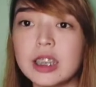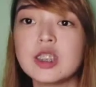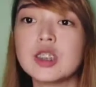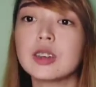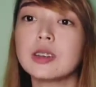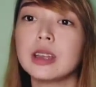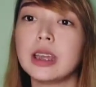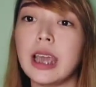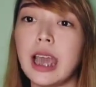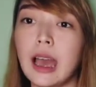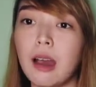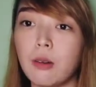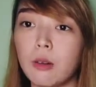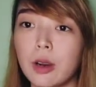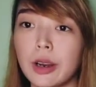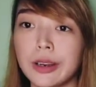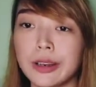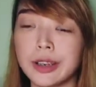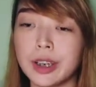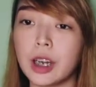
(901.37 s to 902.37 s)
initially
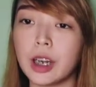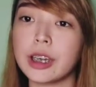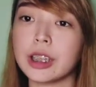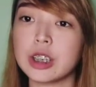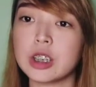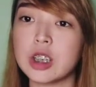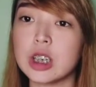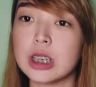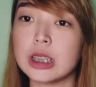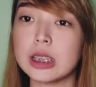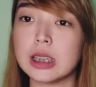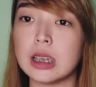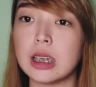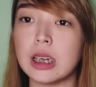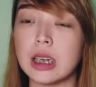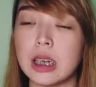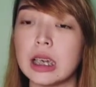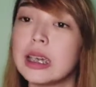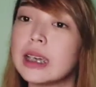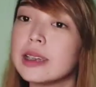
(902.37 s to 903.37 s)
our Nugget
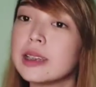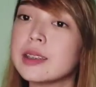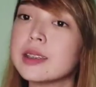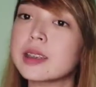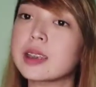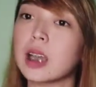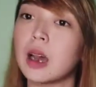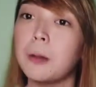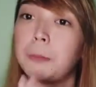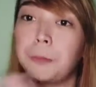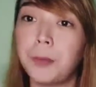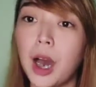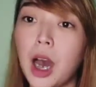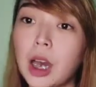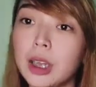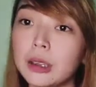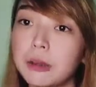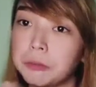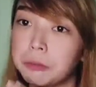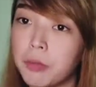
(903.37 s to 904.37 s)
GT is a
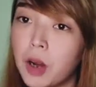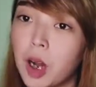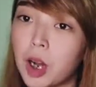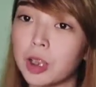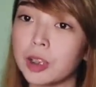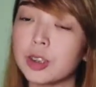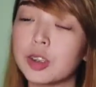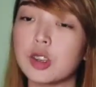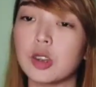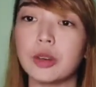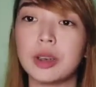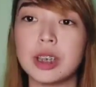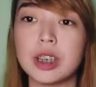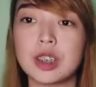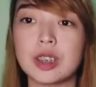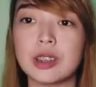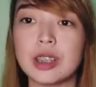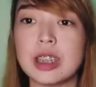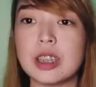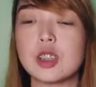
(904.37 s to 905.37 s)
pod mod. So
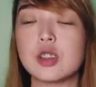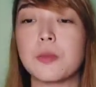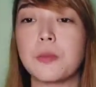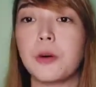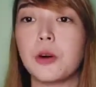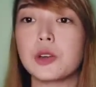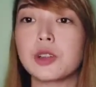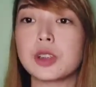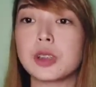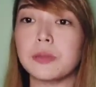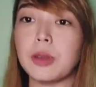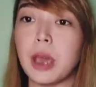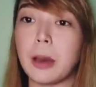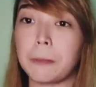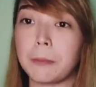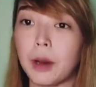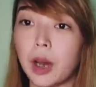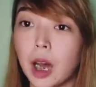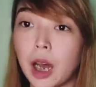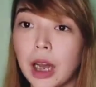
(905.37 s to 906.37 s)
initially it's supposed to be a
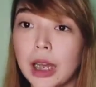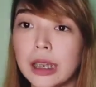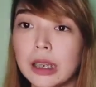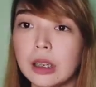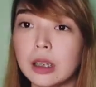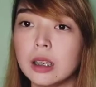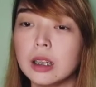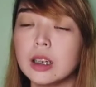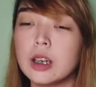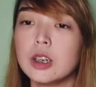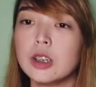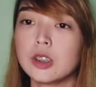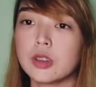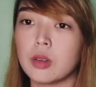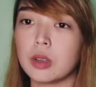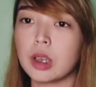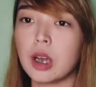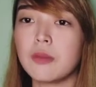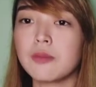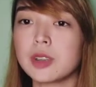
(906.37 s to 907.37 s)
pod.
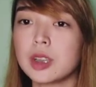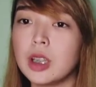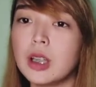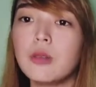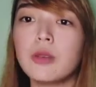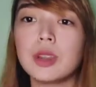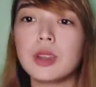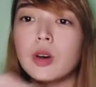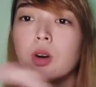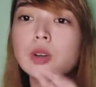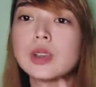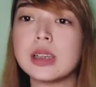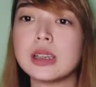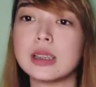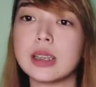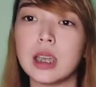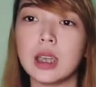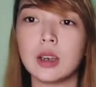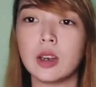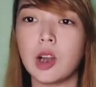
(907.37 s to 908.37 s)
So it comes along with the
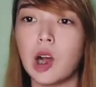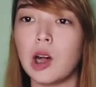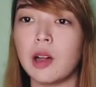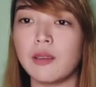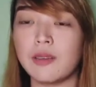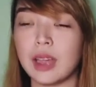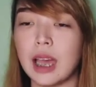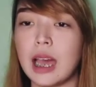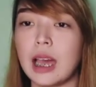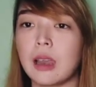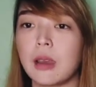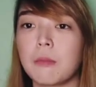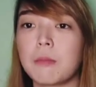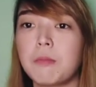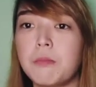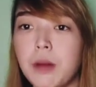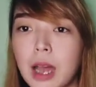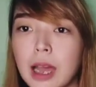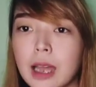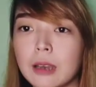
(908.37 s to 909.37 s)
OCC and all that.
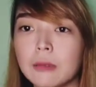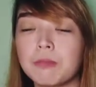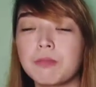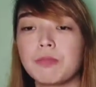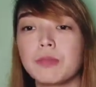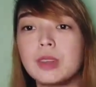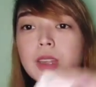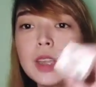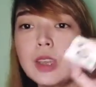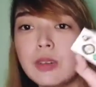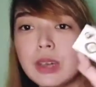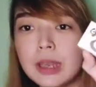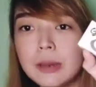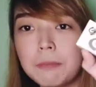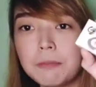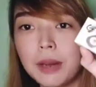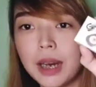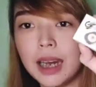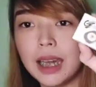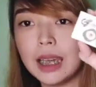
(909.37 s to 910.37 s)
But you
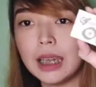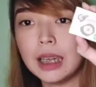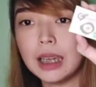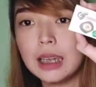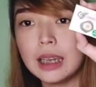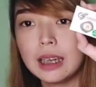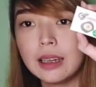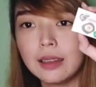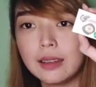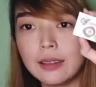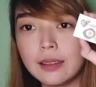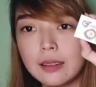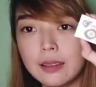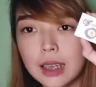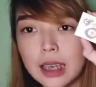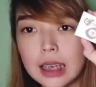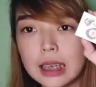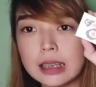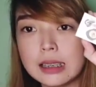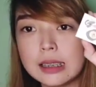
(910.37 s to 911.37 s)
can buy
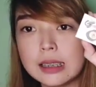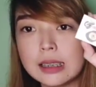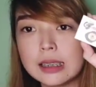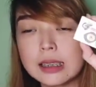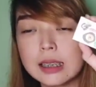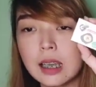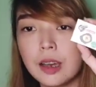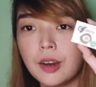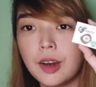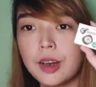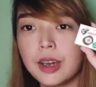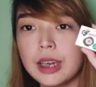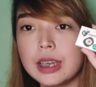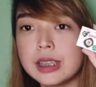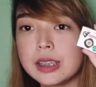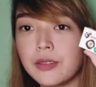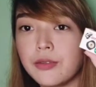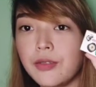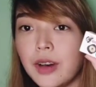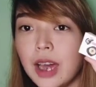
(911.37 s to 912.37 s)
this.
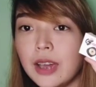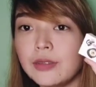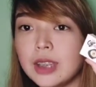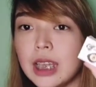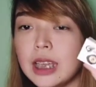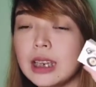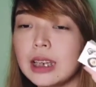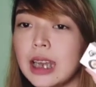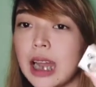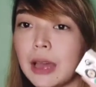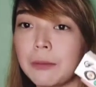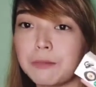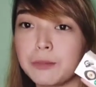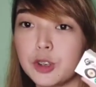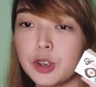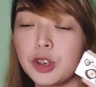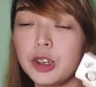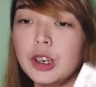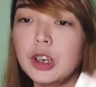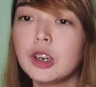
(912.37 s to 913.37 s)
It's a 510
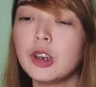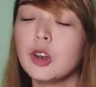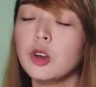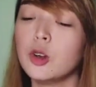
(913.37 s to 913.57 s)
adapter